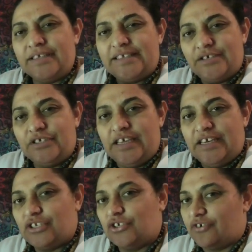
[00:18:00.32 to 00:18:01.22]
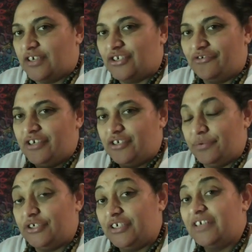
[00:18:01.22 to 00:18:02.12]
I said you needed to trust your
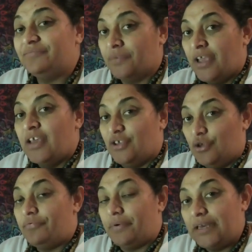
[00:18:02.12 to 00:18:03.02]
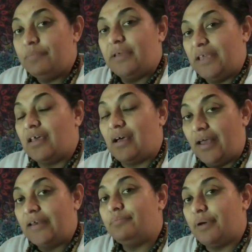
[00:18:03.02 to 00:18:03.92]
intuition? You're really being
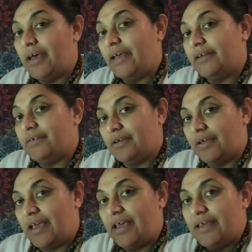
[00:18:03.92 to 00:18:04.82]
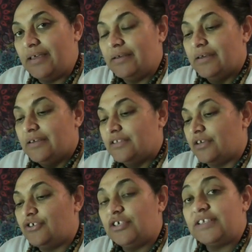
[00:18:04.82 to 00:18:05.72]
guided by it, okay?
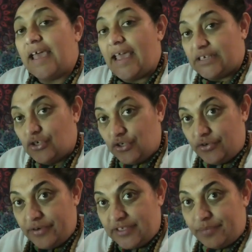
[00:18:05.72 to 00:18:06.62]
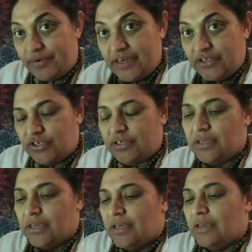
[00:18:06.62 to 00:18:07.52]
So just act on your inspiration.
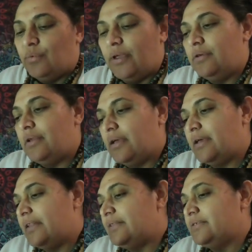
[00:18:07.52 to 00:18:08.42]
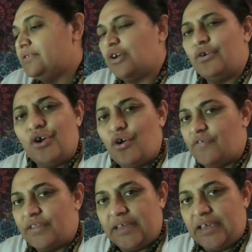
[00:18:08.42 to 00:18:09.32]
And don't
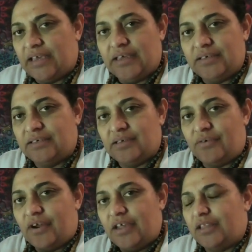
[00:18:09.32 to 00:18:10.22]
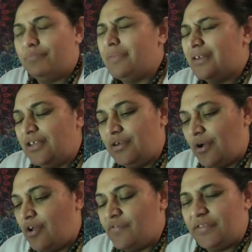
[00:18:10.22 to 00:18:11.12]
overthink it, all right? The minute you
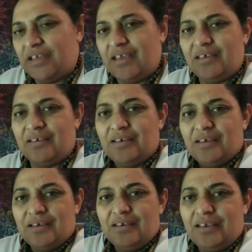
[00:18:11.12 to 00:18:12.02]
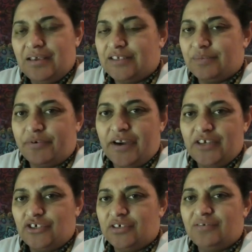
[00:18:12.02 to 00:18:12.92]
overthink your
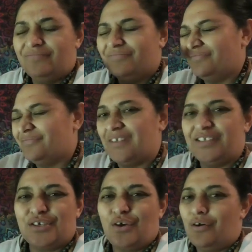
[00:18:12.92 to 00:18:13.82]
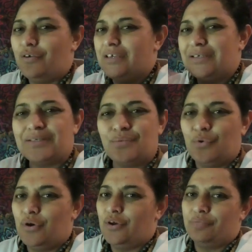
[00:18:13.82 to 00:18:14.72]
inspiration, it's gone. It doesn't
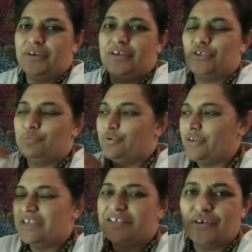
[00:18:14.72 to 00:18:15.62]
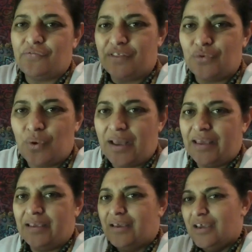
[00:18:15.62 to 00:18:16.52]
work because you're putting yourself in the
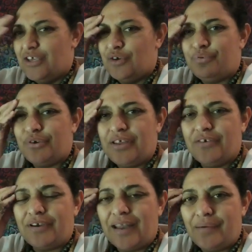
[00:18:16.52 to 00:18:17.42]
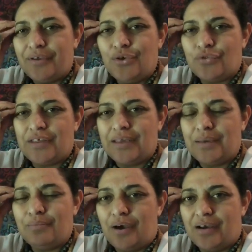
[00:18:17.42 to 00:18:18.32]
way. You're allowing your
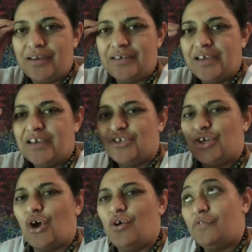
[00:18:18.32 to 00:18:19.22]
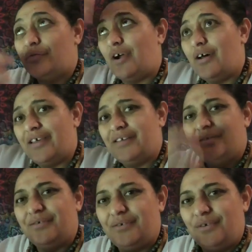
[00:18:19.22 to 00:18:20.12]
thinking mind to override
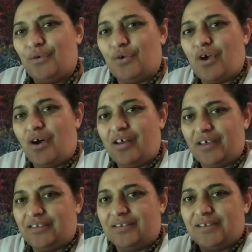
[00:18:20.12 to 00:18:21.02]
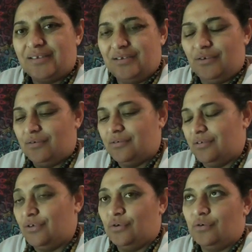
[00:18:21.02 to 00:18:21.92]
your guides,
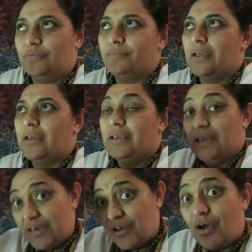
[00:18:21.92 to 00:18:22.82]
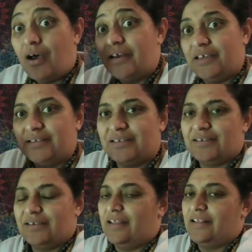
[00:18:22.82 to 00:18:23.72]
your inner
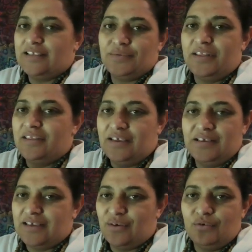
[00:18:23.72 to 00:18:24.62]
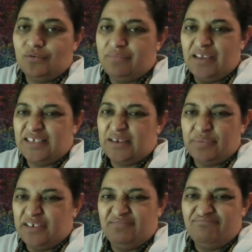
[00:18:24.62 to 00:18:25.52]
guidance, and that's when things get all messed
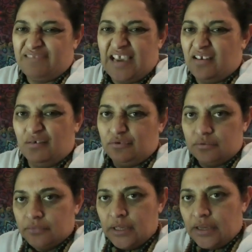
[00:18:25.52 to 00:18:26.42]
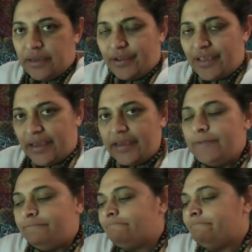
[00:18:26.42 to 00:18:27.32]
up and tangled. Okay?